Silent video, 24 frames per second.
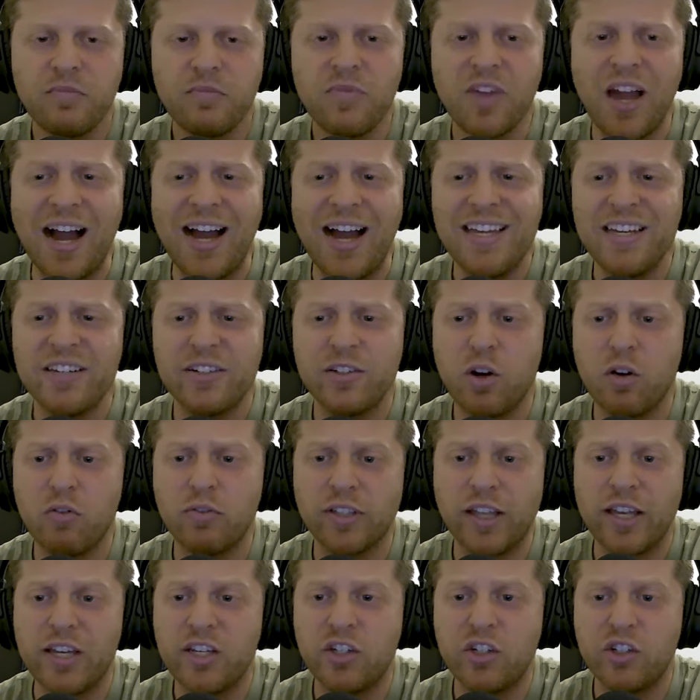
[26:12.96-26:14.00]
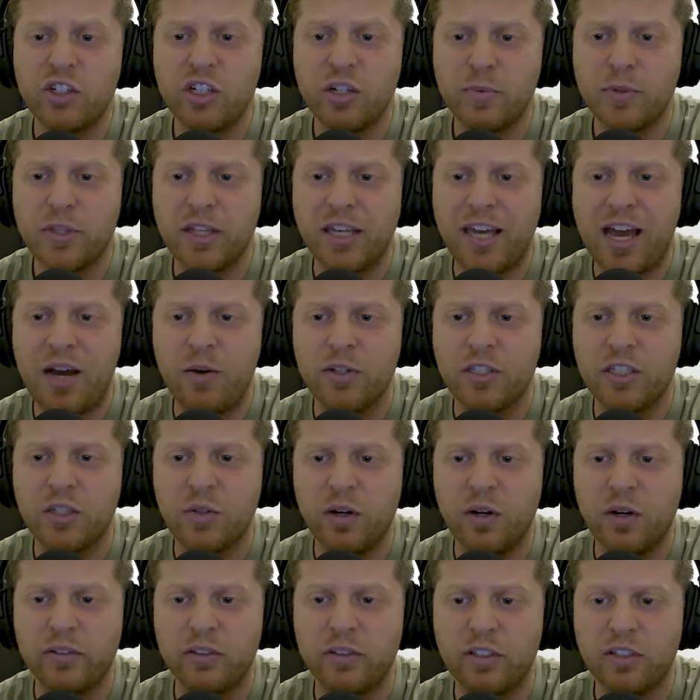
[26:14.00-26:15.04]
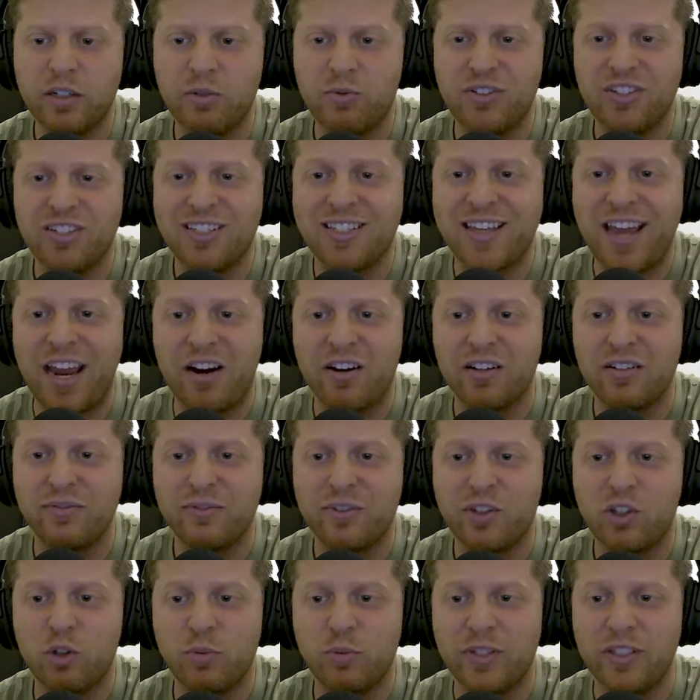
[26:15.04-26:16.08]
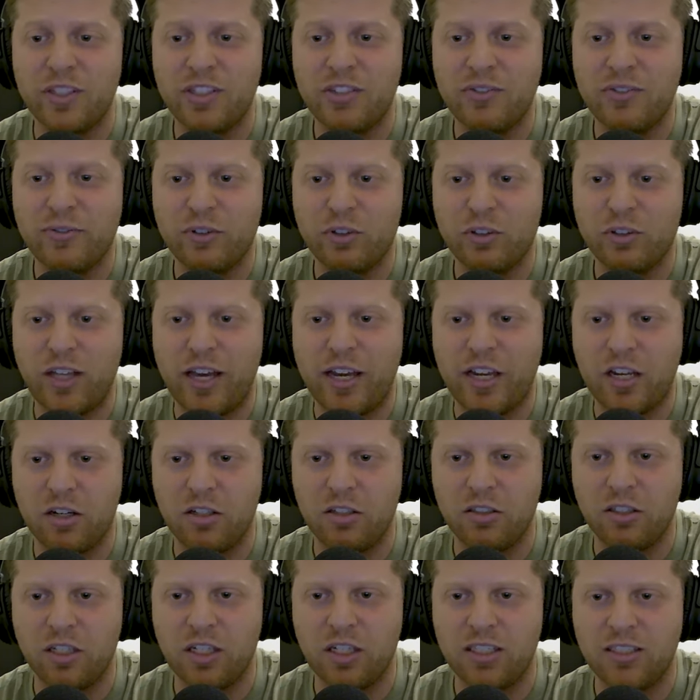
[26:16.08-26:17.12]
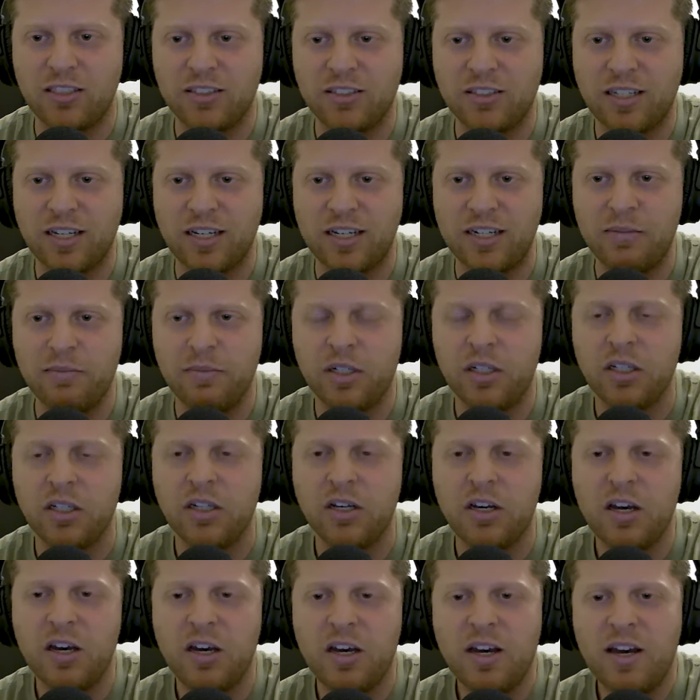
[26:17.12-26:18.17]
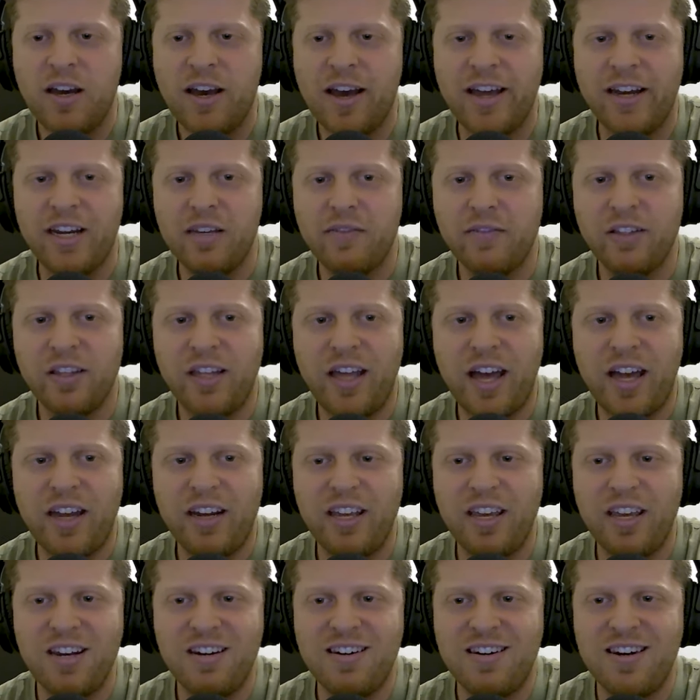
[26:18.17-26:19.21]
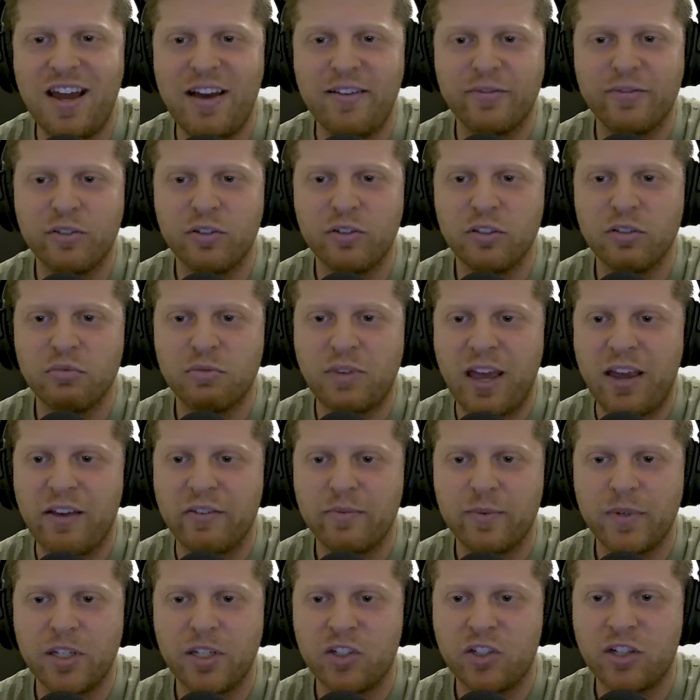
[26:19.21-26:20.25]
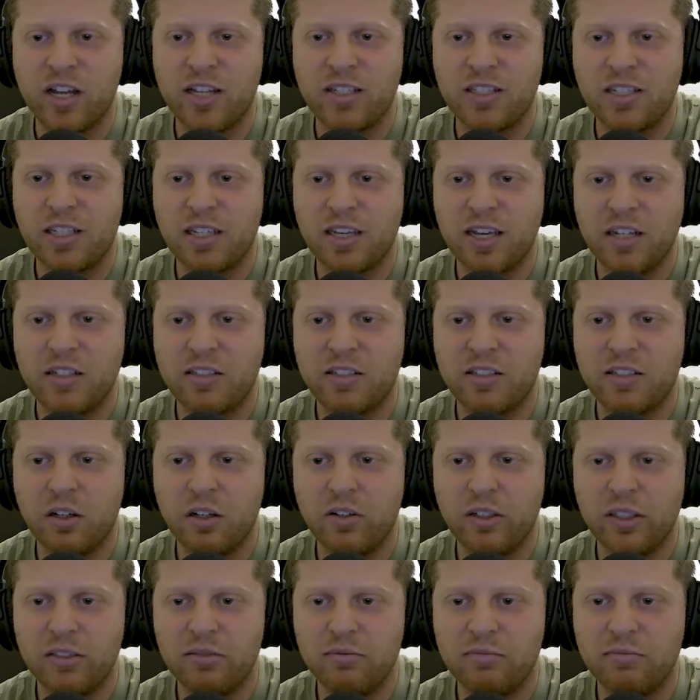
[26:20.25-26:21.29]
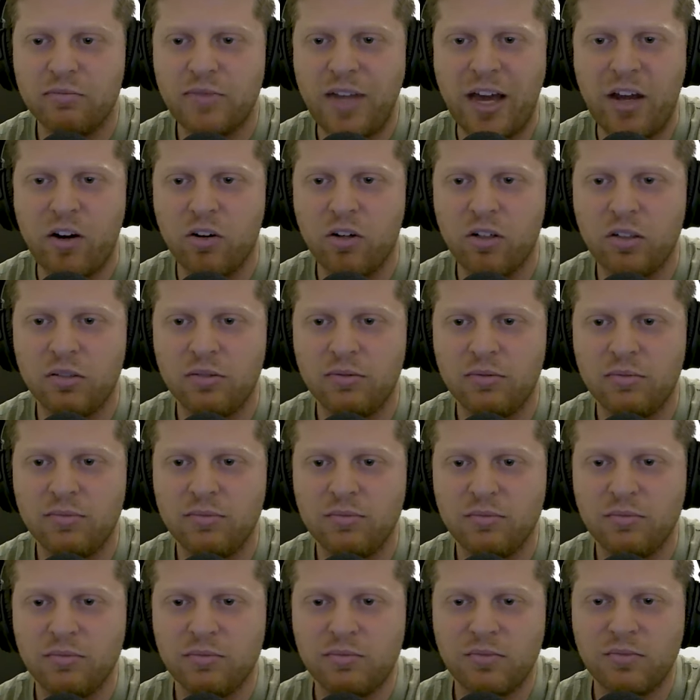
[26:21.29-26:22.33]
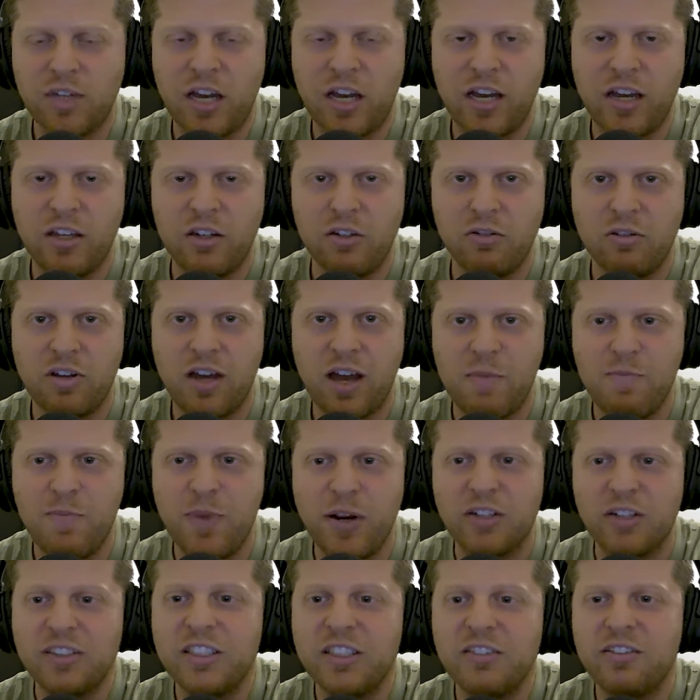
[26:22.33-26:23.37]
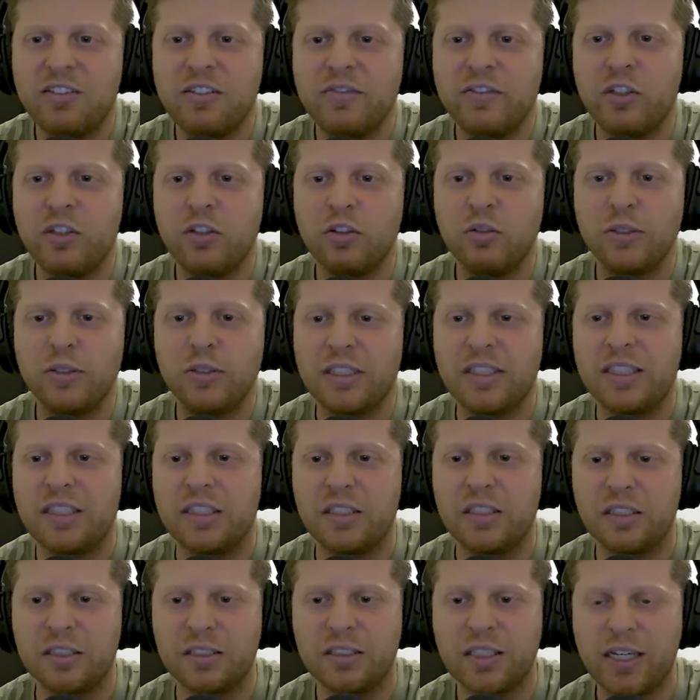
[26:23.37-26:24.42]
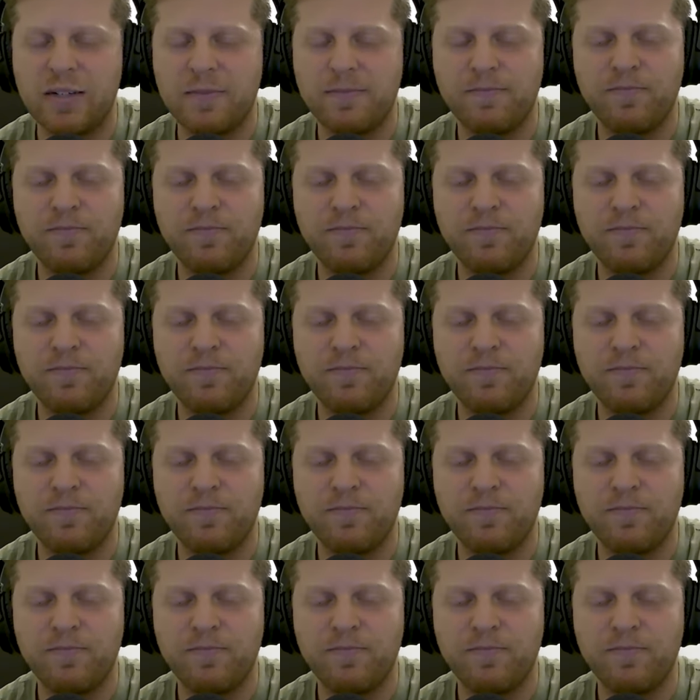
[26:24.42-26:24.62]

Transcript: I had no relationship with the cat whatsoever. It was scared of humans for like a long time. And even then, it never gave me a chance to get to know it at all. I barely even knew what the thing looked like.